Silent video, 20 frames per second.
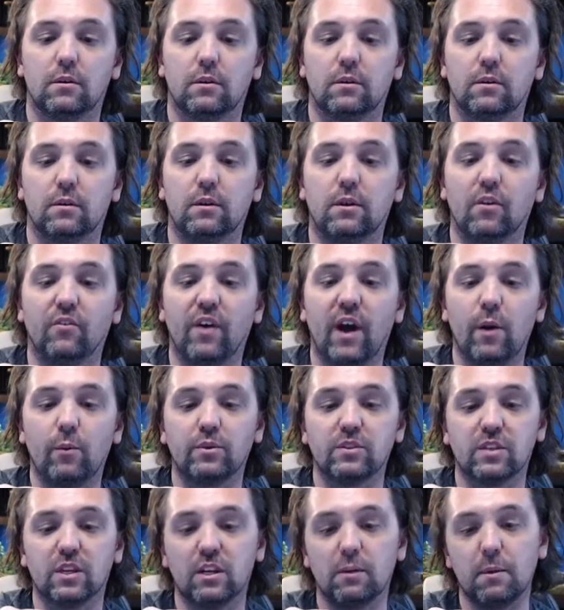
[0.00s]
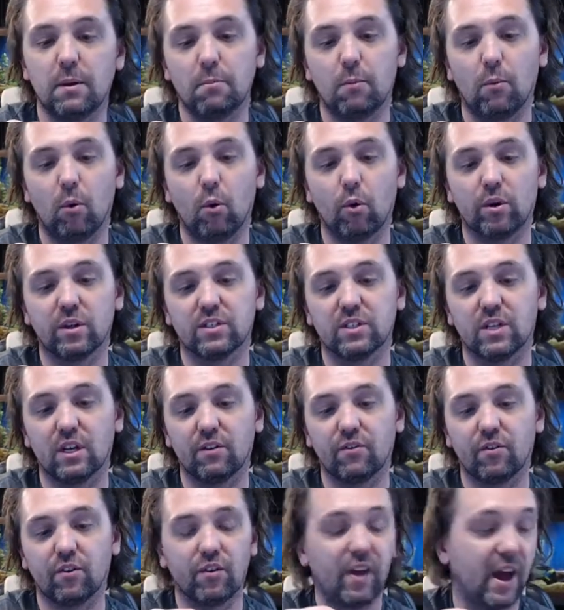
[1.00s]
And if I was going to be mortising
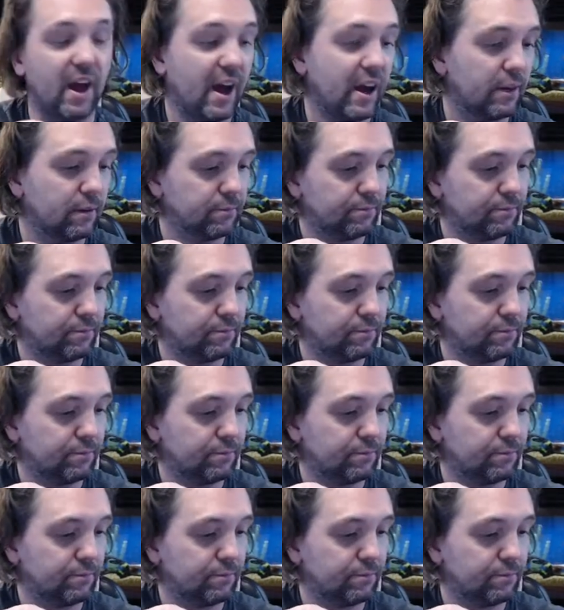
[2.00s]
for that,